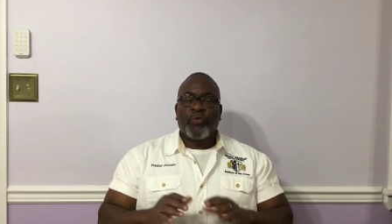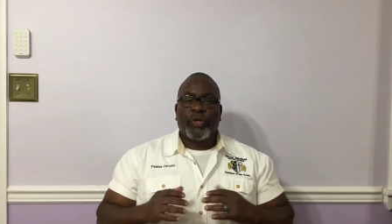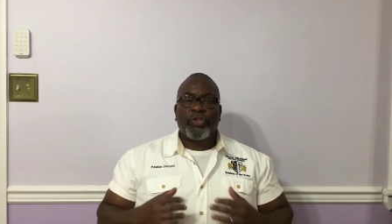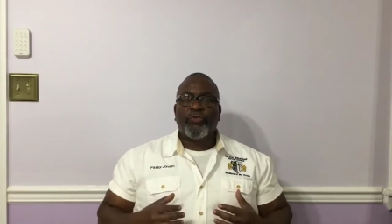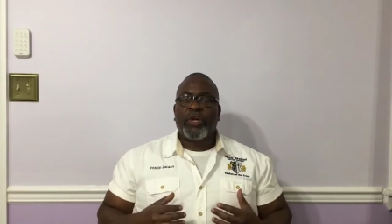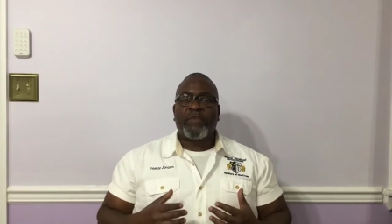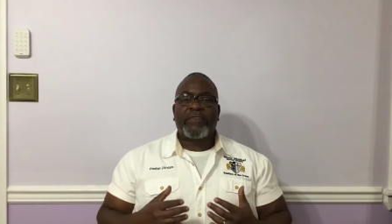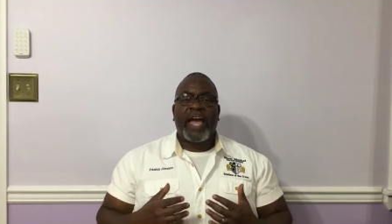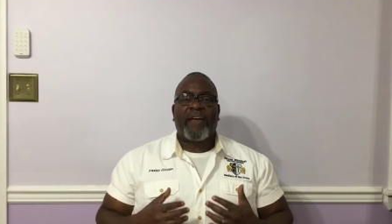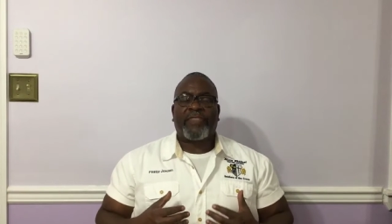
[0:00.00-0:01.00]
when you
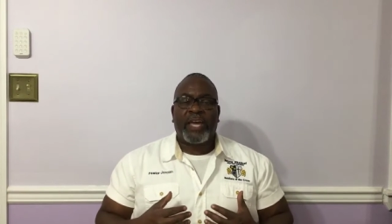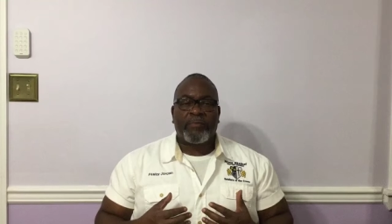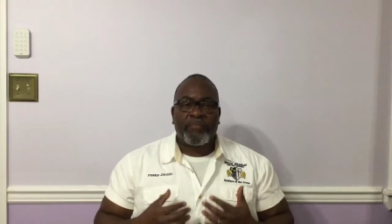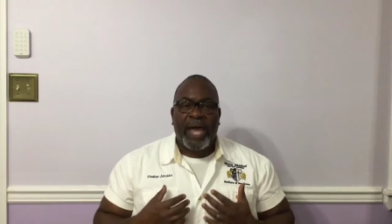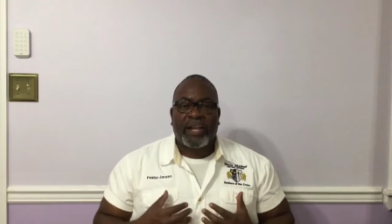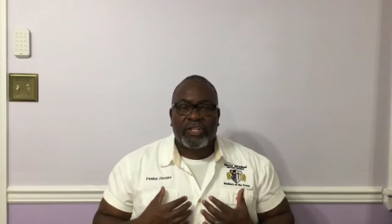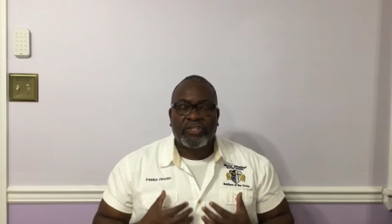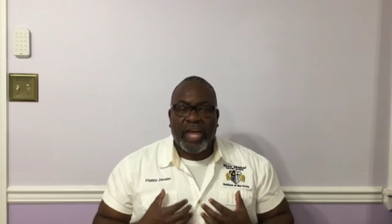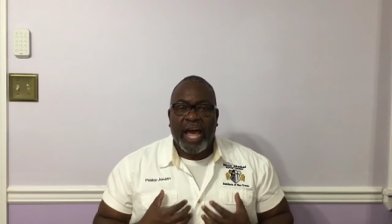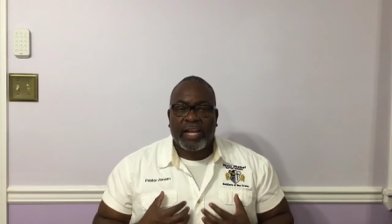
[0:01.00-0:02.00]
have got that
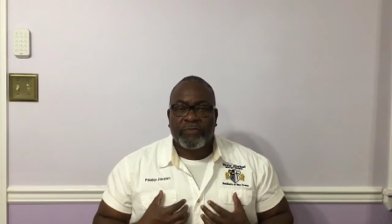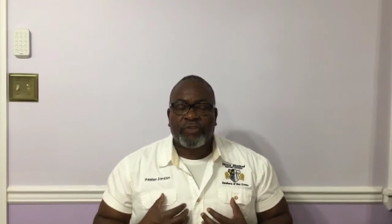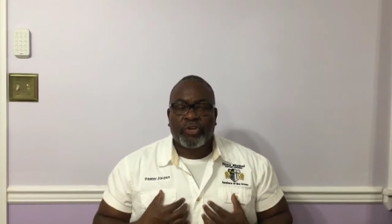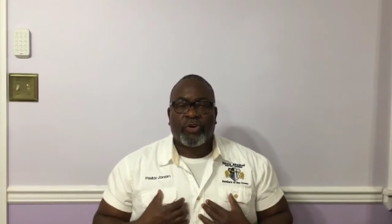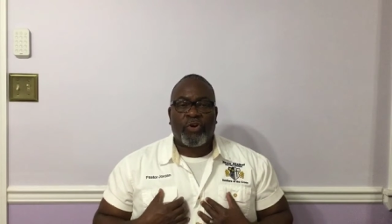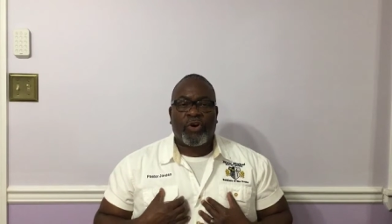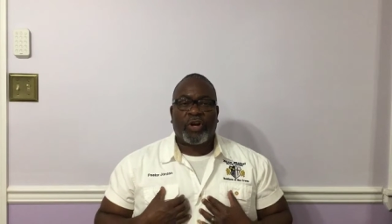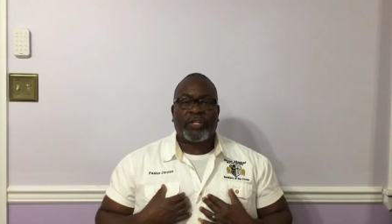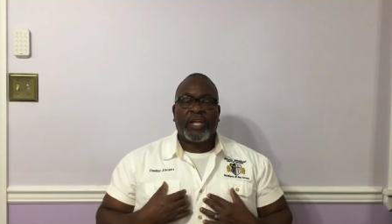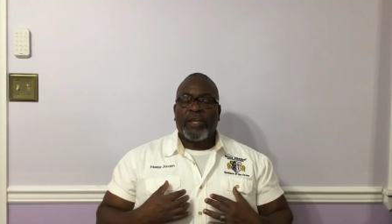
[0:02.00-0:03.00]
malice out of your
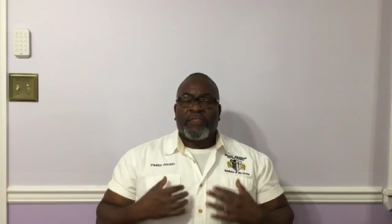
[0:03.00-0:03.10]
heart,